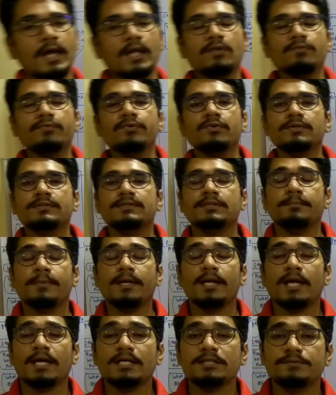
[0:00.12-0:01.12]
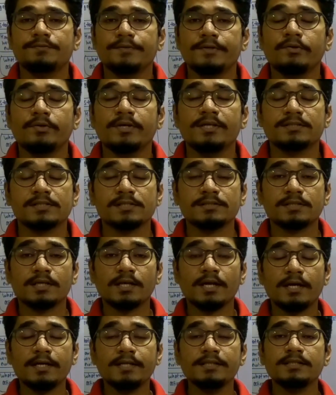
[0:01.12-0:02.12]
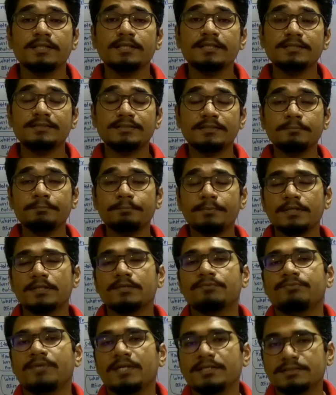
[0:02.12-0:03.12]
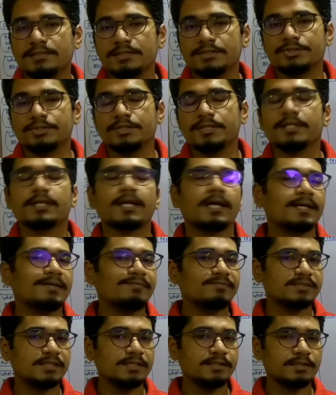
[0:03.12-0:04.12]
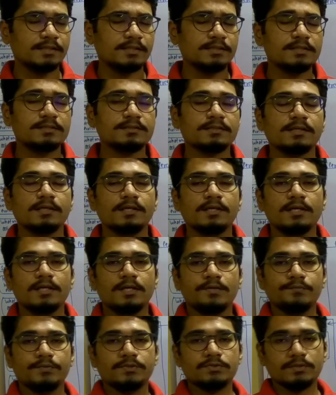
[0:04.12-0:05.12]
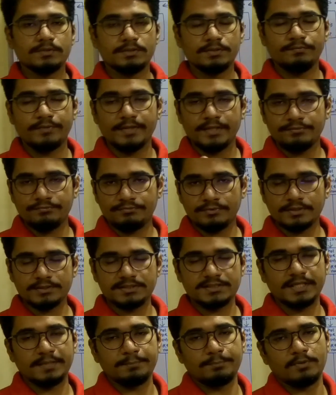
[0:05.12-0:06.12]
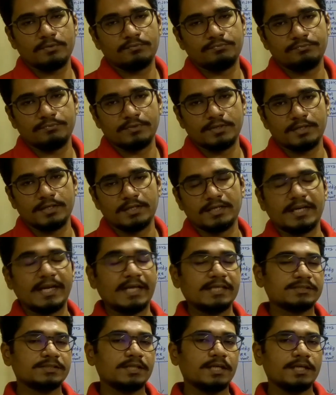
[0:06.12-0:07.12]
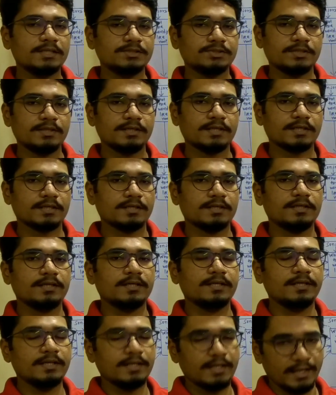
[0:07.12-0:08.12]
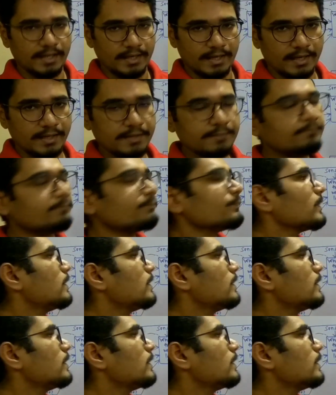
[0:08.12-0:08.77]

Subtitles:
Hello viewers, in my last video discussed regarding the simple reflex agent in artificial intelligence, which was the very first type of rational agent in AI.